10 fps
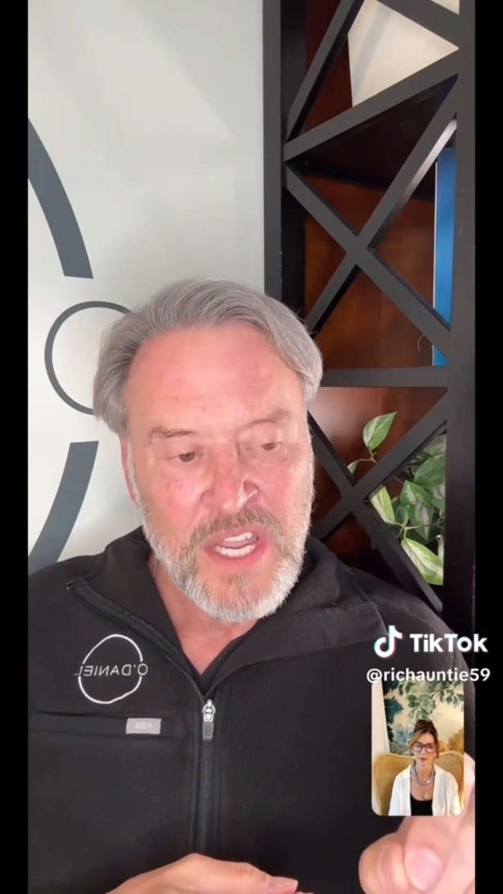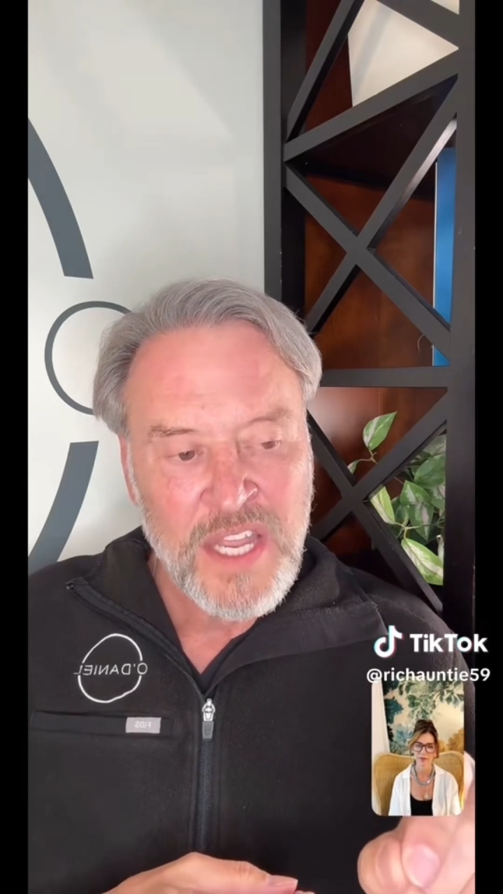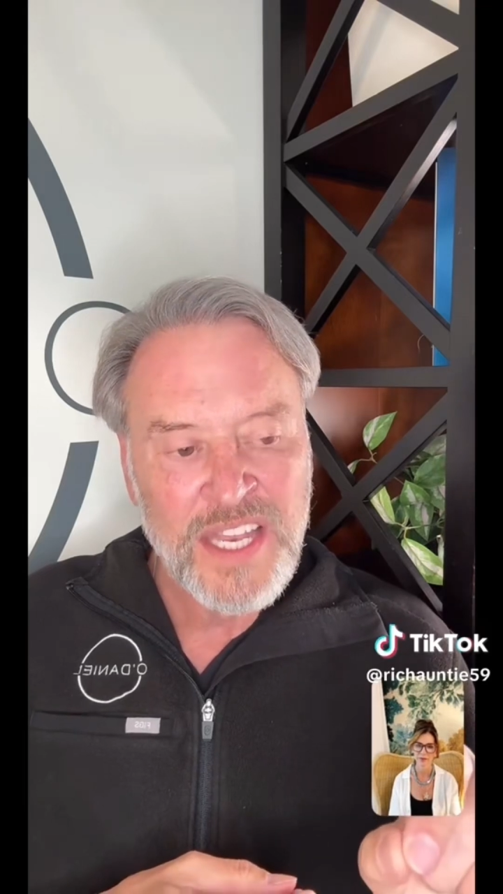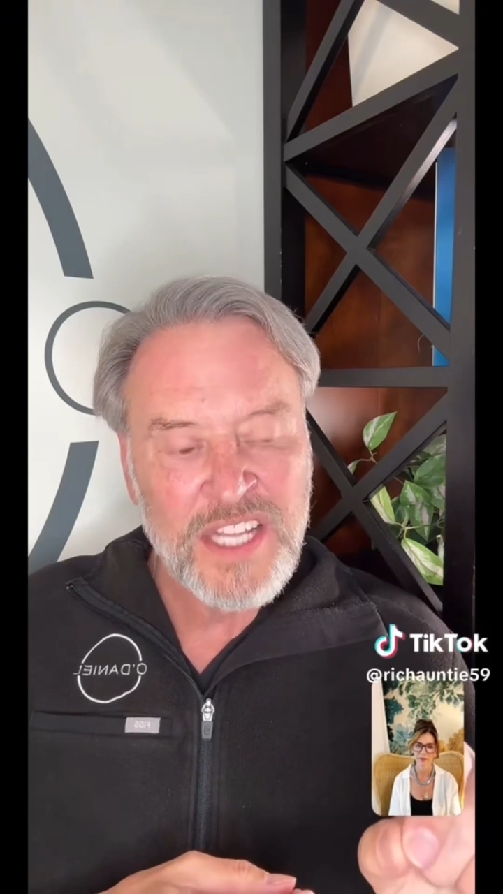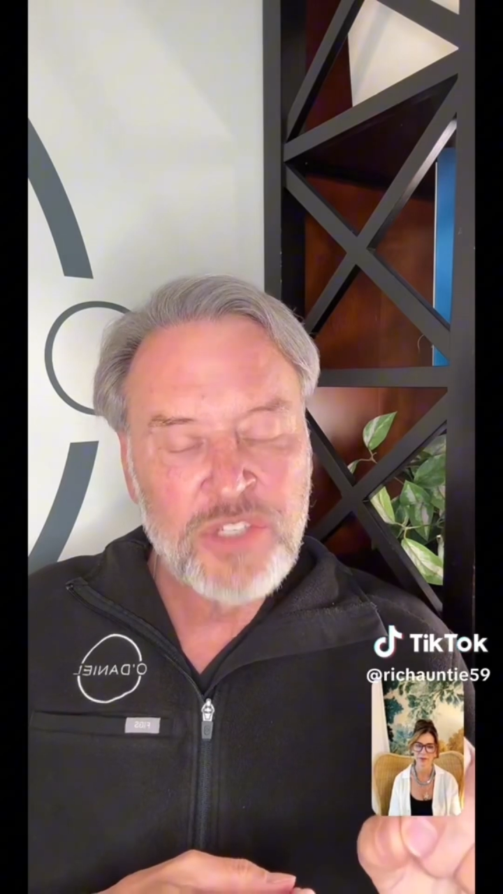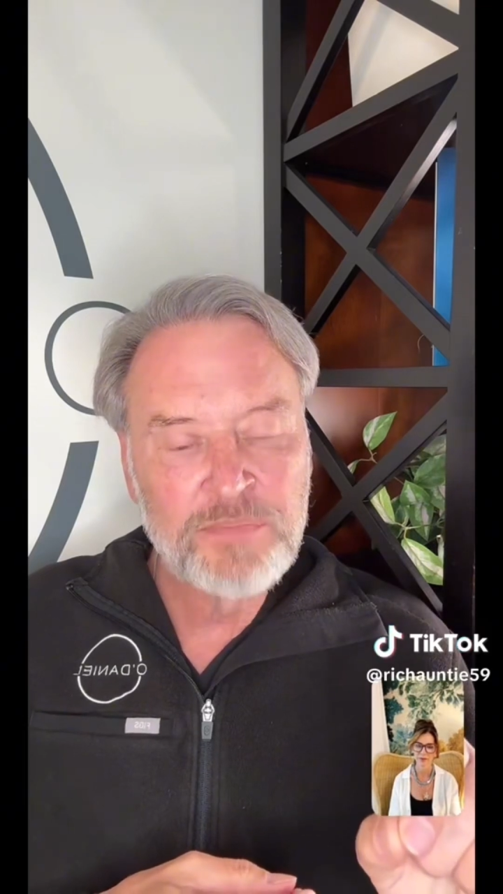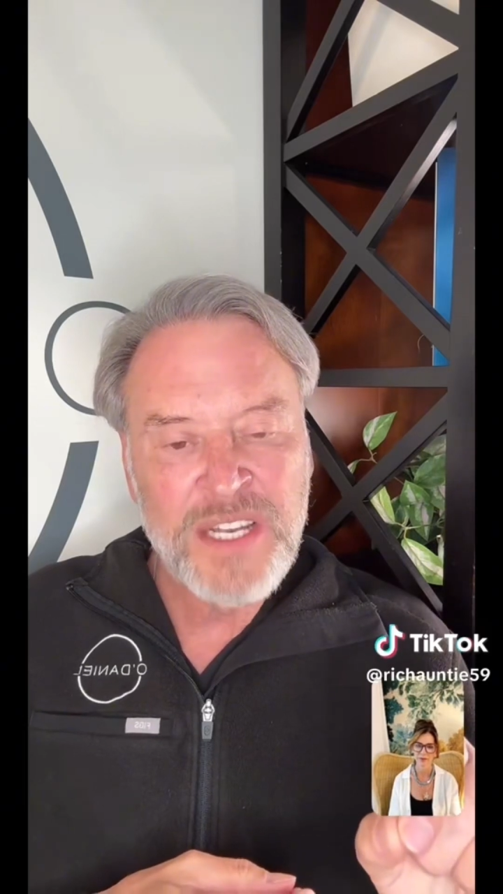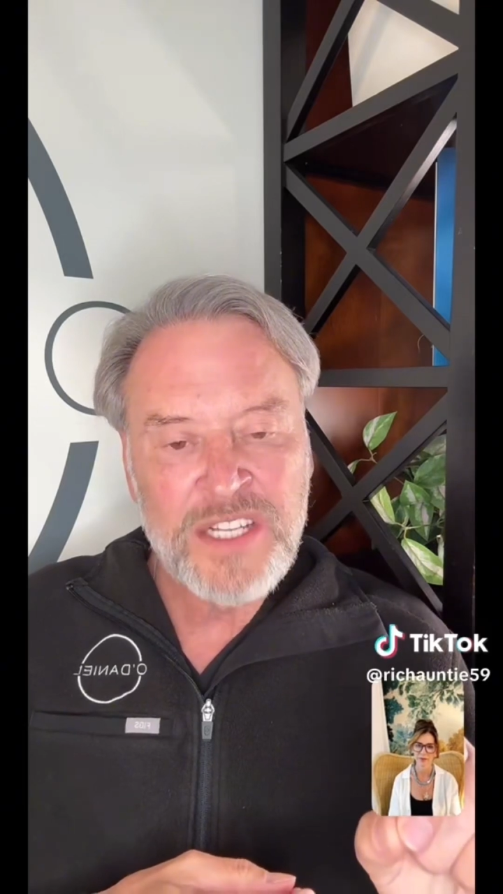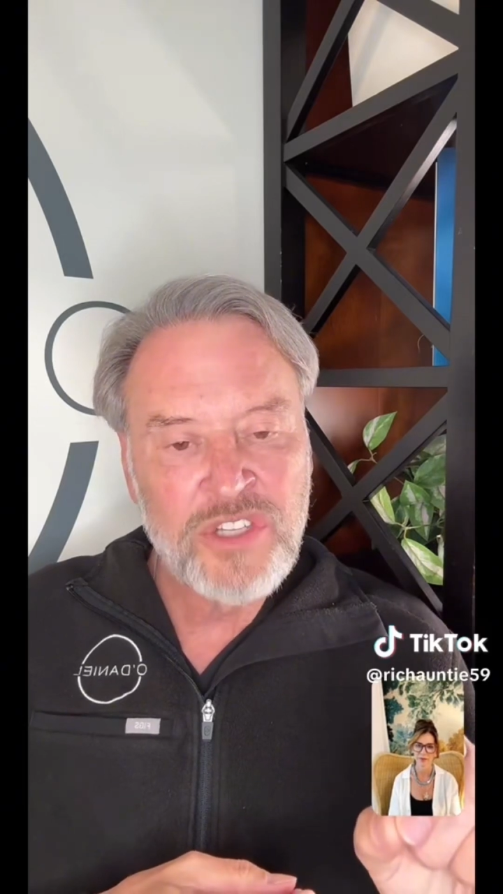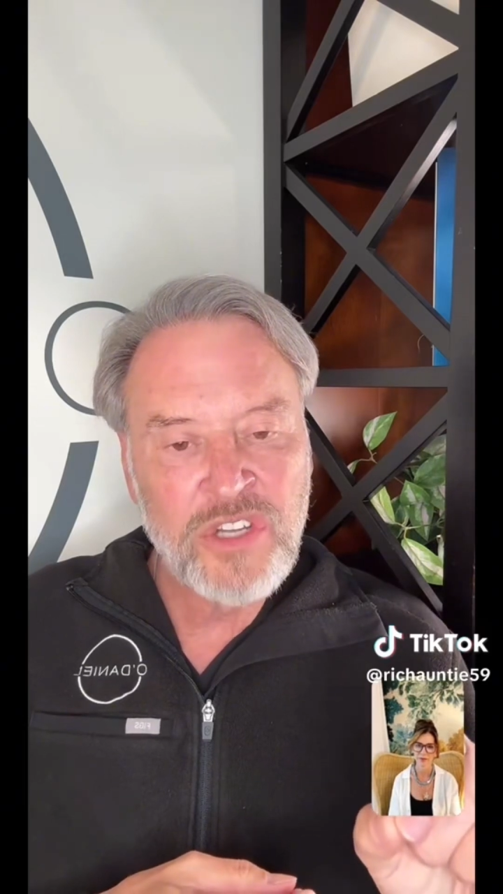But
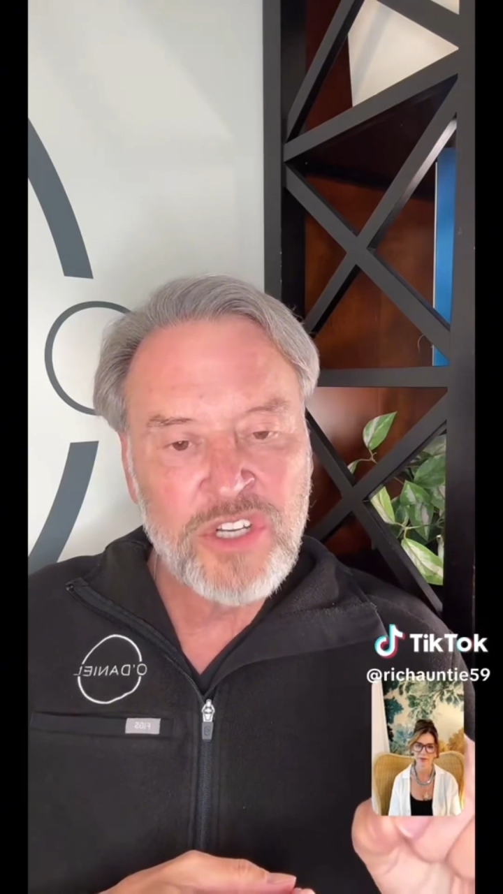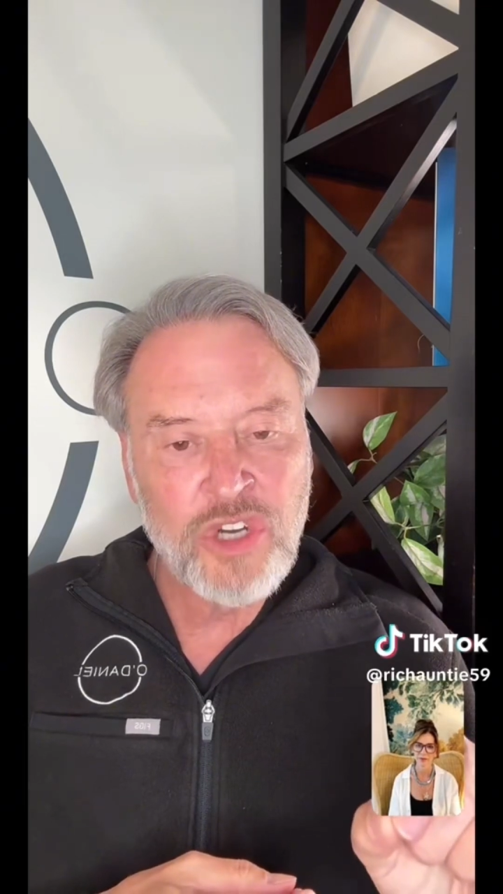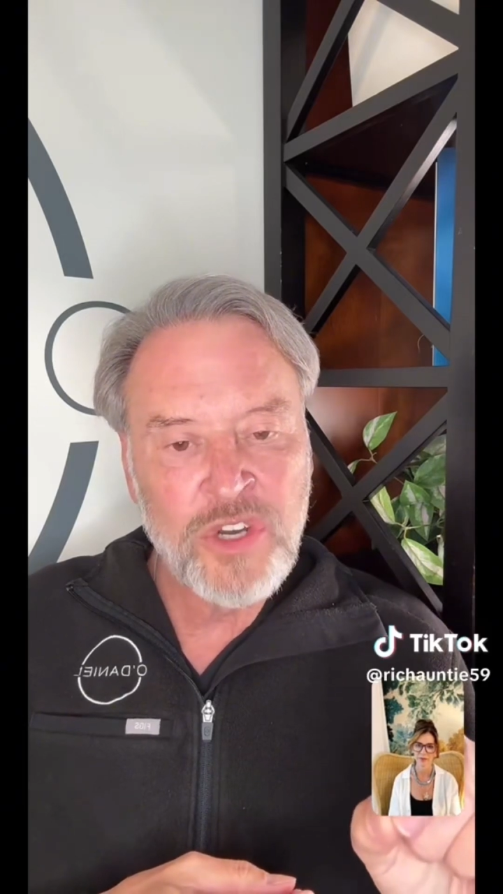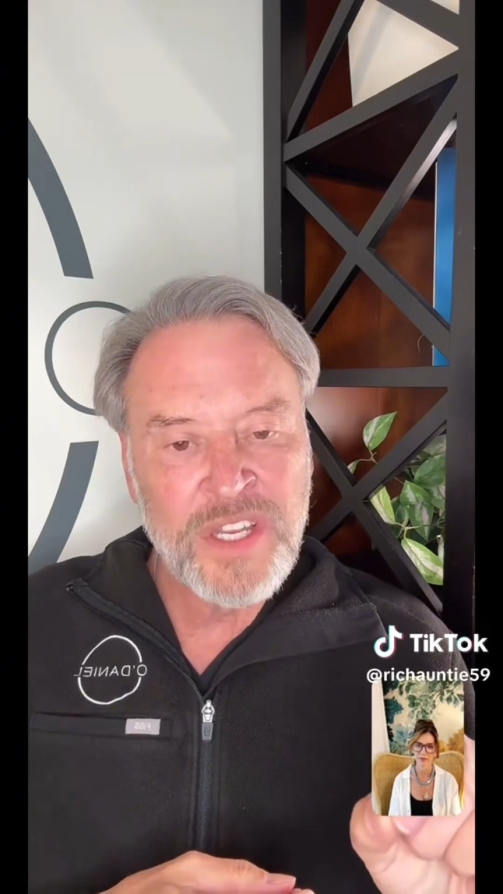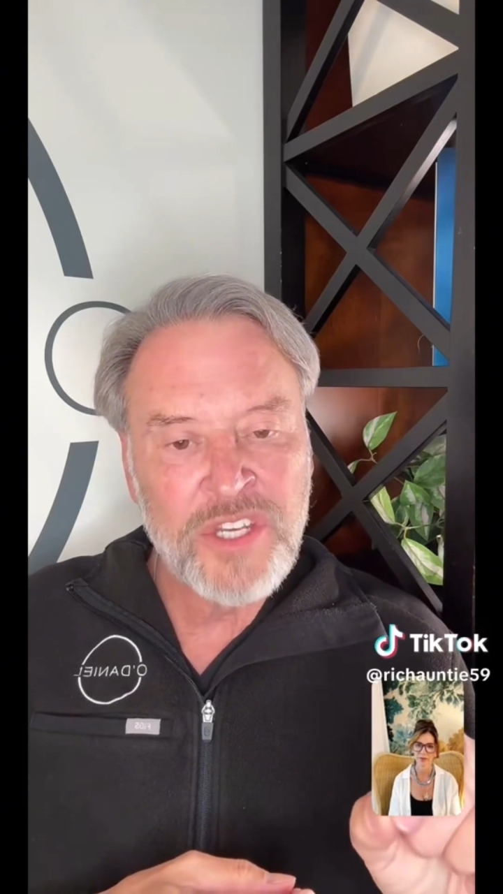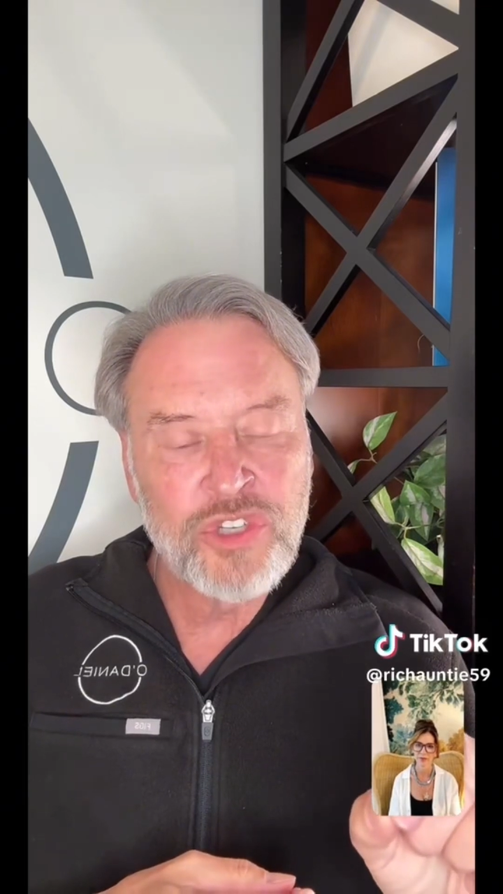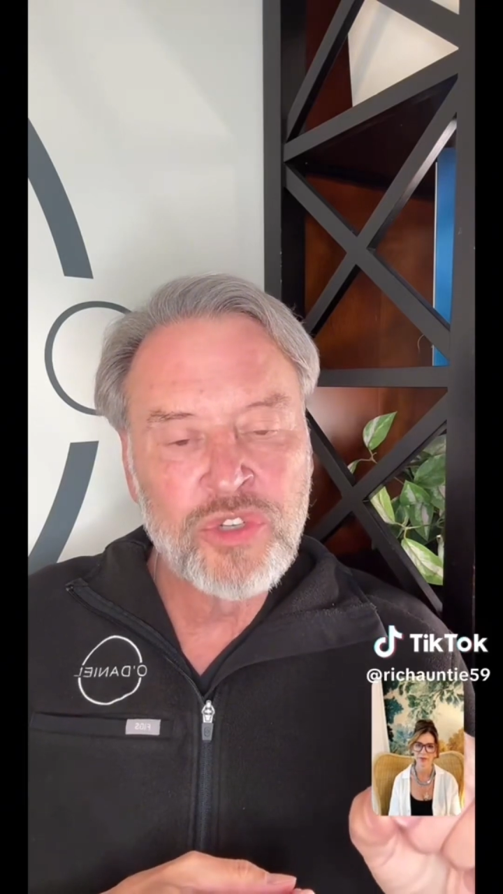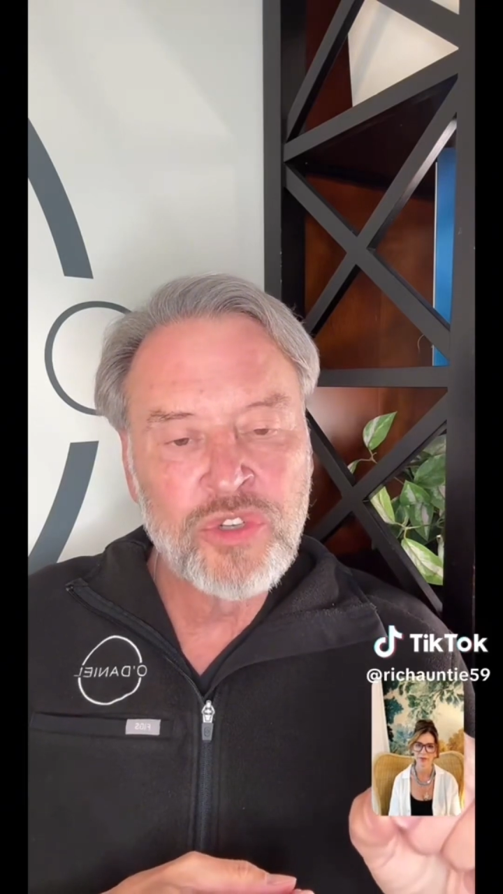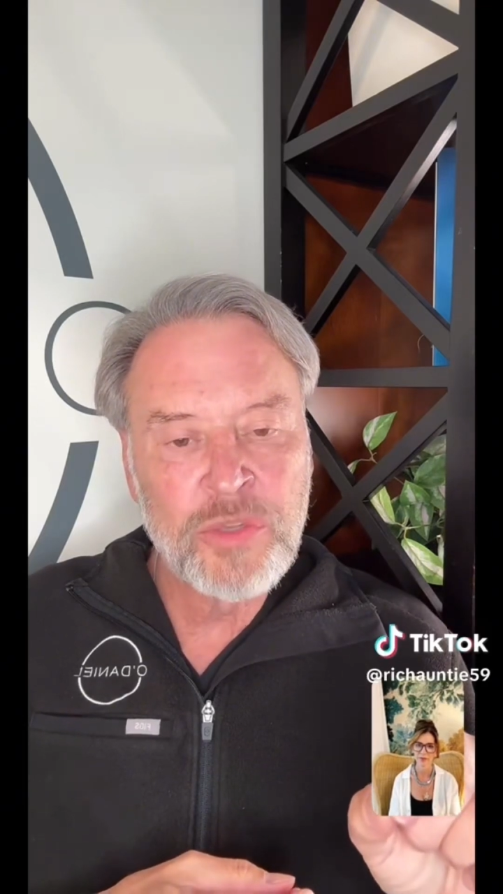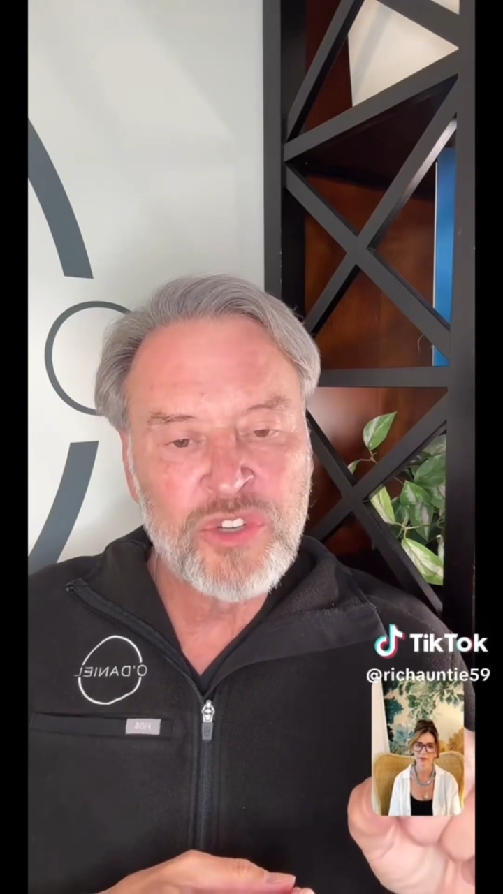it's going to turn into the